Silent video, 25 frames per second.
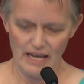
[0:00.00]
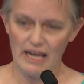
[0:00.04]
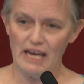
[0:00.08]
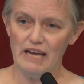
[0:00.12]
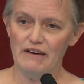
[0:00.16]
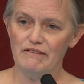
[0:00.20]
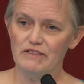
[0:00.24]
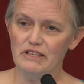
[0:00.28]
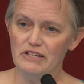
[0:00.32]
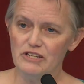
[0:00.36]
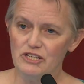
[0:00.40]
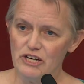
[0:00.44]

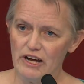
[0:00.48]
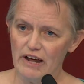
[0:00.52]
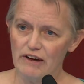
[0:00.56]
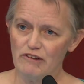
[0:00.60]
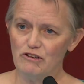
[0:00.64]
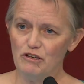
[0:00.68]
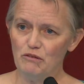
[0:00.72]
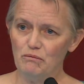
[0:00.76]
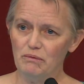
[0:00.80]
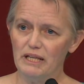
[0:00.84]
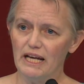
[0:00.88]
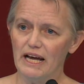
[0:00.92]
If the
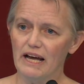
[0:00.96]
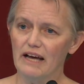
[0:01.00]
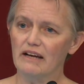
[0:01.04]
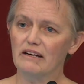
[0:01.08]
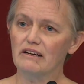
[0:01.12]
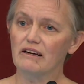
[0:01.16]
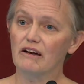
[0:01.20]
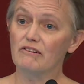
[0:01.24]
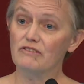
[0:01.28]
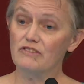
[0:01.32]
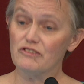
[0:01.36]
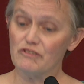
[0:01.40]
general plan
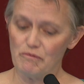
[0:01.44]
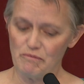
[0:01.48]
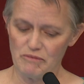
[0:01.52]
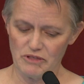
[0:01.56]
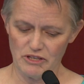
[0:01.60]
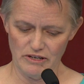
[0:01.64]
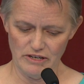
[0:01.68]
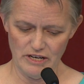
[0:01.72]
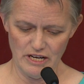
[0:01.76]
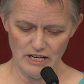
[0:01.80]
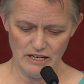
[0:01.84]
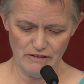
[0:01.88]
goes from
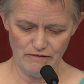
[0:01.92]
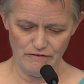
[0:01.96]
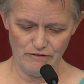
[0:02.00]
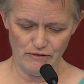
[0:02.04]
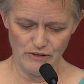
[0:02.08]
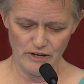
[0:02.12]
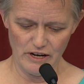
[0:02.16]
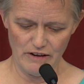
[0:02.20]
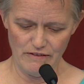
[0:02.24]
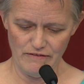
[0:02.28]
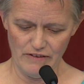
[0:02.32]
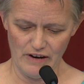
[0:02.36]
thirty to
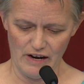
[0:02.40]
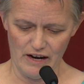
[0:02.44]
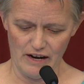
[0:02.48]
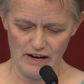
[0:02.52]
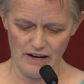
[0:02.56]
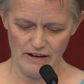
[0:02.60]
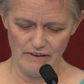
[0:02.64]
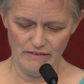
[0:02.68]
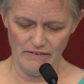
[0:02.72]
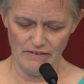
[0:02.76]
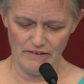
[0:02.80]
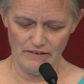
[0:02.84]

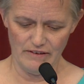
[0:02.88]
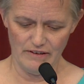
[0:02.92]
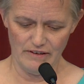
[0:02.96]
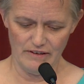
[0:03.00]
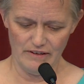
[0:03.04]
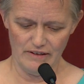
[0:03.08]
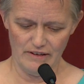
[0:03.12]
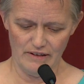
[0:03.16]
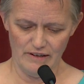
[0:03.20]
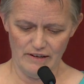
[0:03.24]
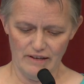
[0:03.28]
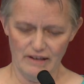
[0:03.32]
forty-five,
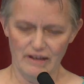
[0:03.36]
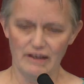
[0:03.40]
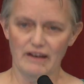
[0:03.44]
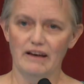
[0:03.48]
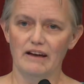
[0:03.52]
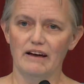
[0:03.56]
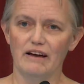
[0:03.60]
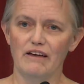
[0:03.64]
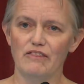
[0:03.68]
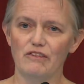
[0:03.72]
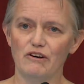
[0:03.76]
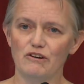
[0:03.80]

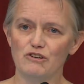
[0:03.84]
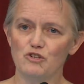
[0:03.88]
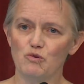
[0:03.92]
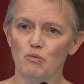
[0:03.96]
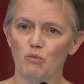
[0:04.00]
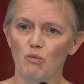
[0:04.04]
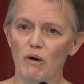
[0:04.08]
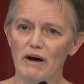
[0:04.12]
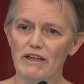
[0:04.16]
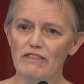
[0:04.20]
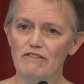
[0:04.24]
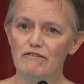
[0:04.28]
those
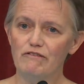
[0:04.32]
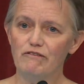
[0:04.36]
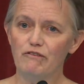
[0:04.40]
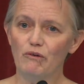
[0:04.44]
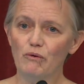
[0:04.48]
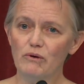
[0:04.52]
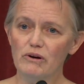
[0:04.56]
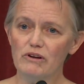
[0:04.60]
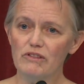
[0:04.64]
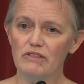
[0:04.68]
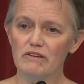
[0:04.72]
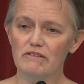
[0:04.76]

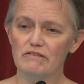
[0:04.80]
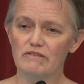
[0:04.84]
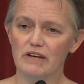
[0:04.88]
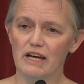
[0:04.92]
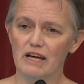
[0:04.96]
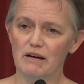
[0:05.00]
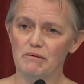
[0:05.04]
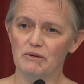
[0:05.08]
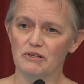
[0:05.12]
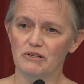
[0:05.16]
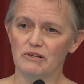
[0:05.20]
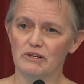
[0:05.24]
one-fourth of
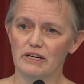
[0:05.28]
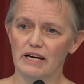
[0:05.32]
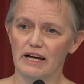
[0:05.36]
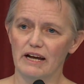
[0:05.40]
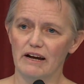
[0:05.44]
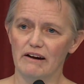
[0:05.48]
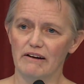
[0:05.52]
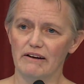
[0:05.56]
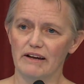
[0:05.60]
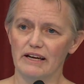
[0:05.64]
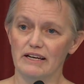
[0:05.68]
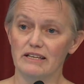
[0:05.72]
neighborhood
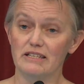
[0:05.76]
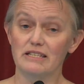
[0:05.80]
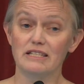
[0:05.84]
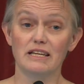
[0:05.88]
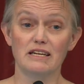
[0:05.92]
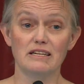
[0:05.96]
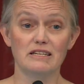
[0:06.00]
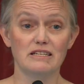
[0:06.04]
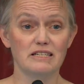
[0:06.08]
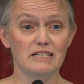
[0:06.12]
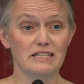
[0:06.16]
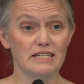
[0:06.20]
areas
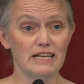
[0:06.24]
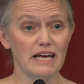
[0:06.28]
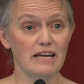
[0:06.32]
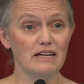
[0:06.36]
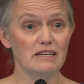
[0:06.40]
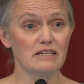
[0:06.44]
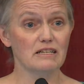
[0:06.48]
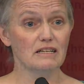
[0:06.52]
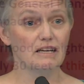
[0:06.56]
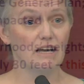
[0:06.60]
that set